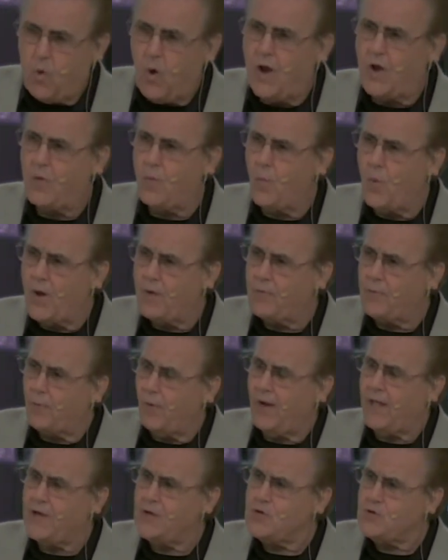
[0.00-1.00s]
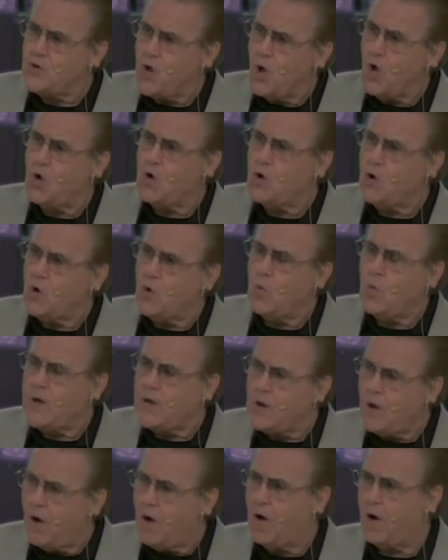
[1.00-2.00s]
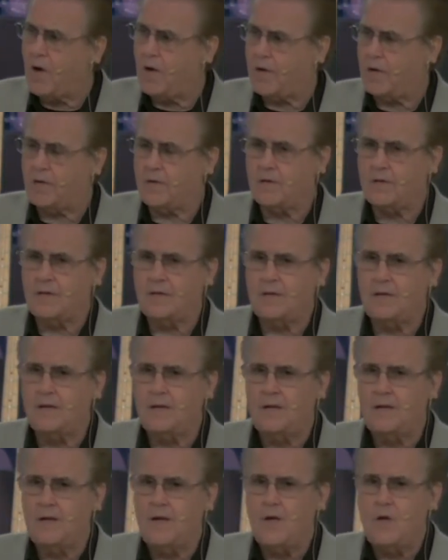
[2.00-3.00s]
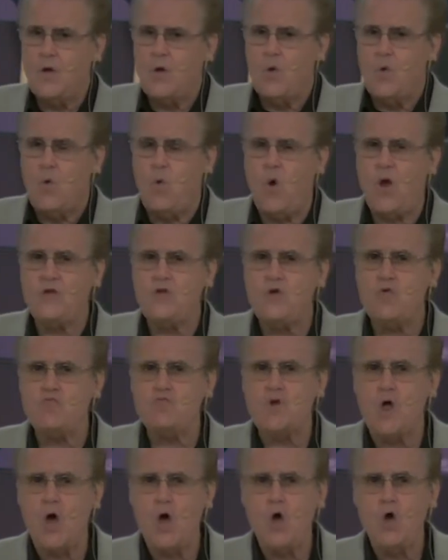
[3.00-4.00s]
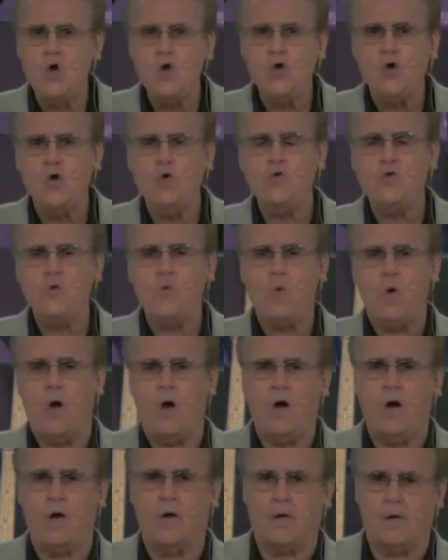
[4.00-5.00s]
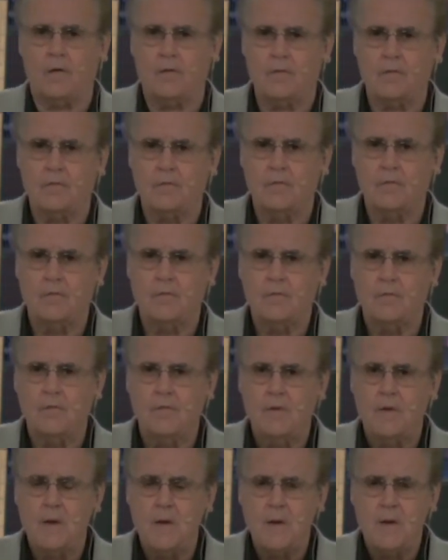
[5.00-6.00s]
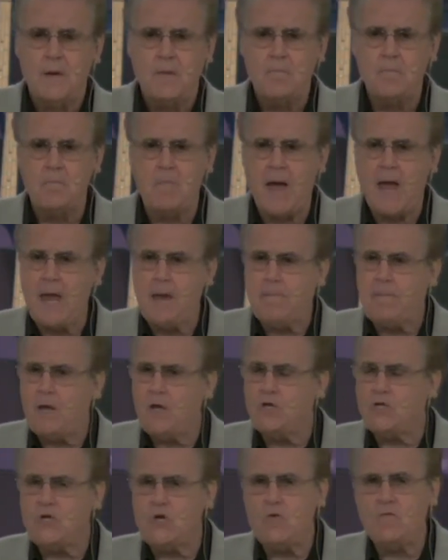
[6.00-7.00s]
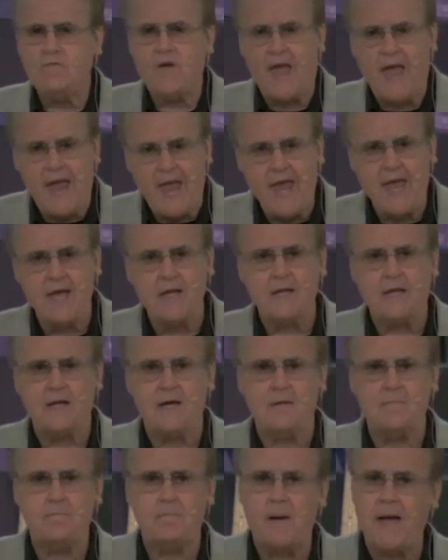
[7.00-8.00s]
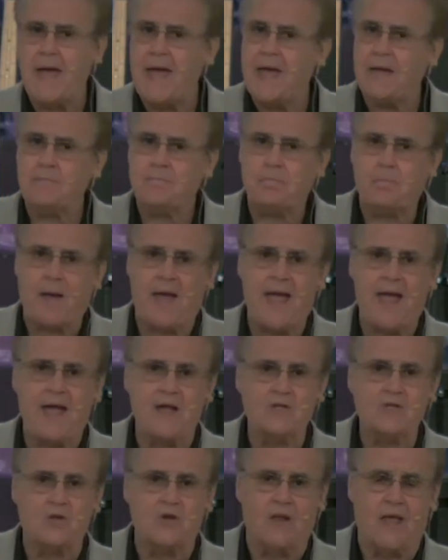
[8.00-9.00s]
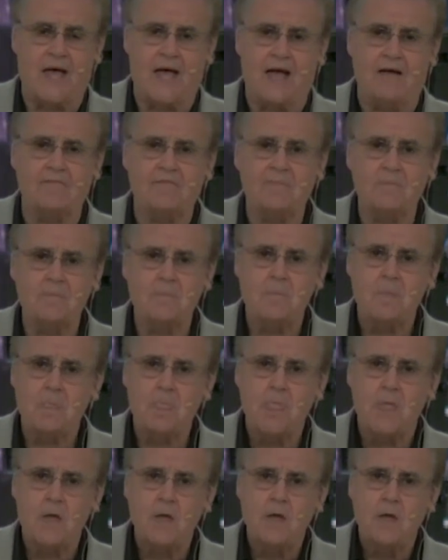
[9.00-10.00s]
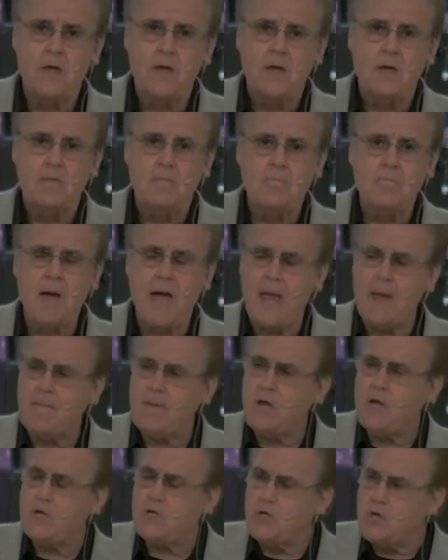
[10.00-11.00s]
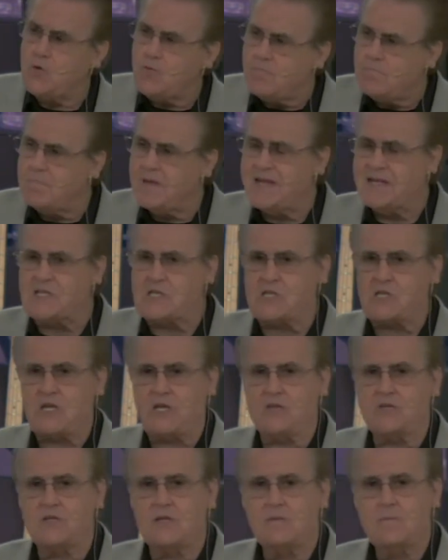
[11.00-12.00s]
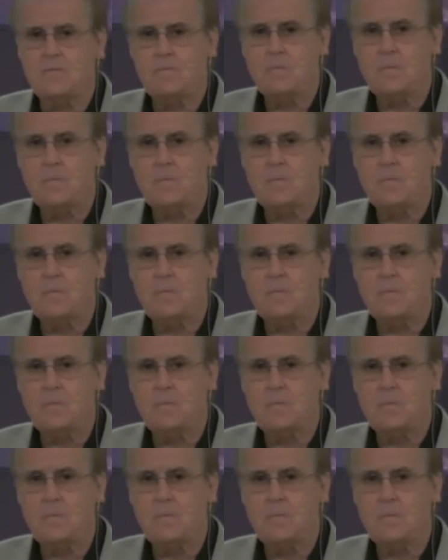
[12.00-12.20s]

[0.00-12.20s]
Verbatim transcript: When we really know who we are, when you know who you are. Maybe you've had a bad past life. Maybe you missed it.